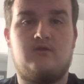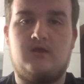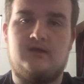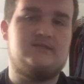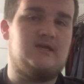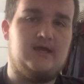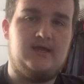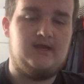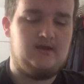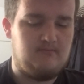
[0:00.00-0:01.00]

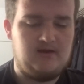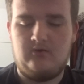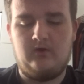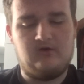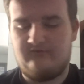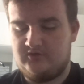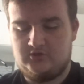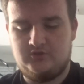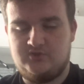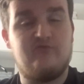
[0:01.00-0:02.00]
anxiety, mental health
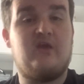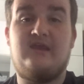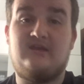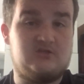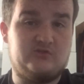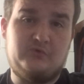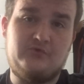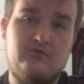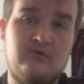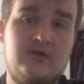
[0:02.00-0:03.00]
issues of any sort,
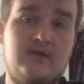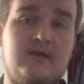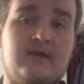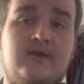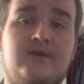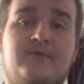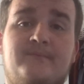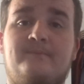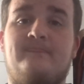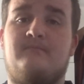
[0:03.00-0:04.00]

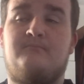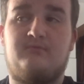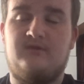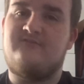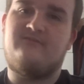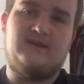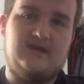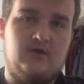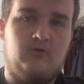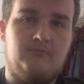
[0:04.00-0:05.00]
please find
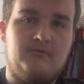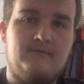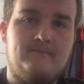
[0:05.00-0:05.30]
help.